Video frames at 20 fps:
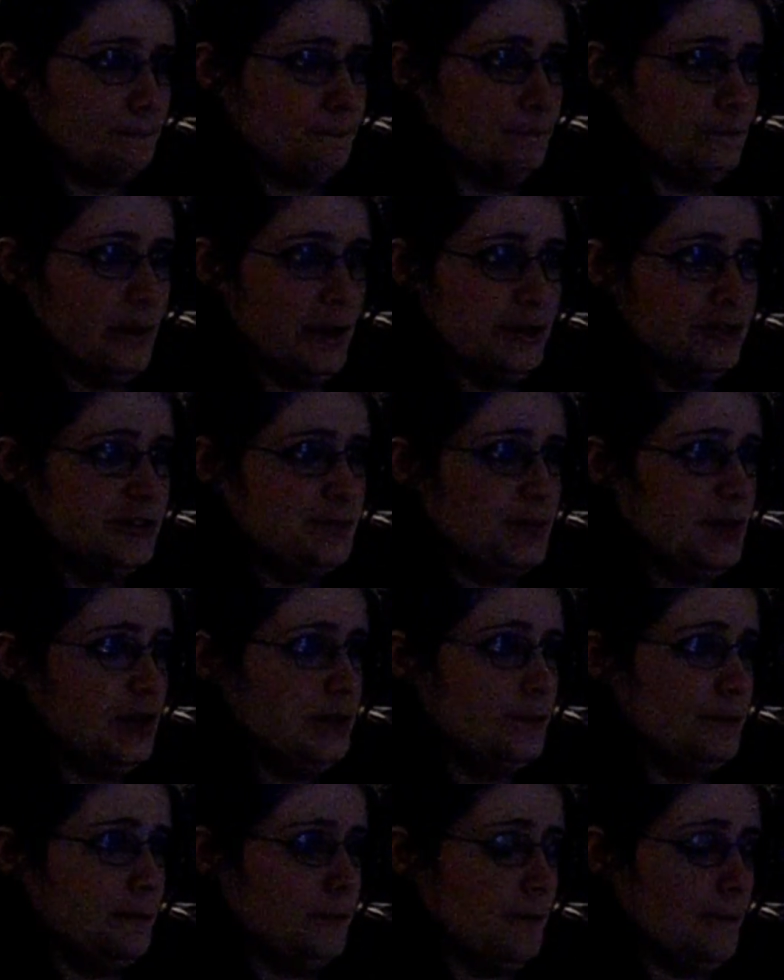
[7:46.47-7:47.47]
Most
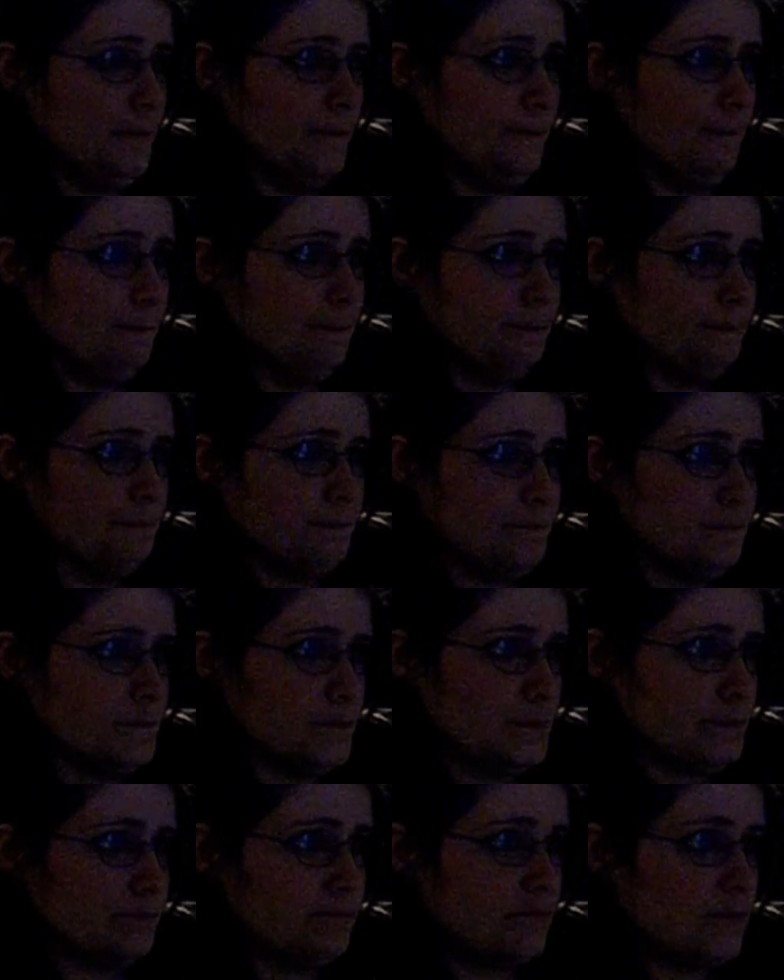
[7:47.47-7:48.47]
people
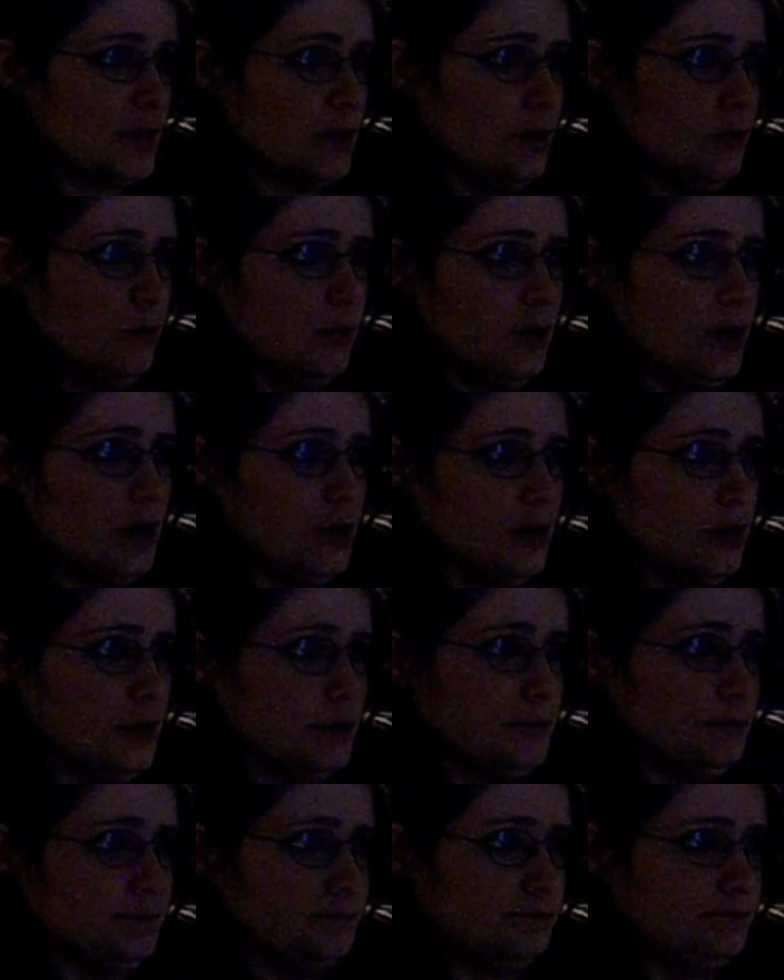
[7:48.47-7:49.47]
who
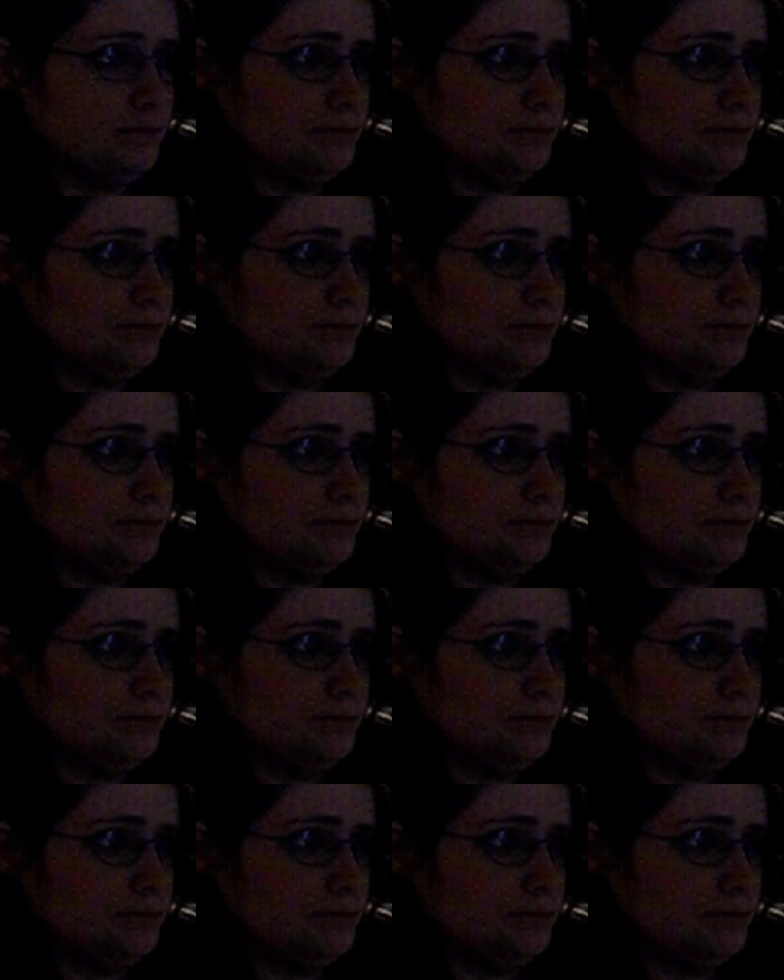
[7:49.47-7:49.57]
are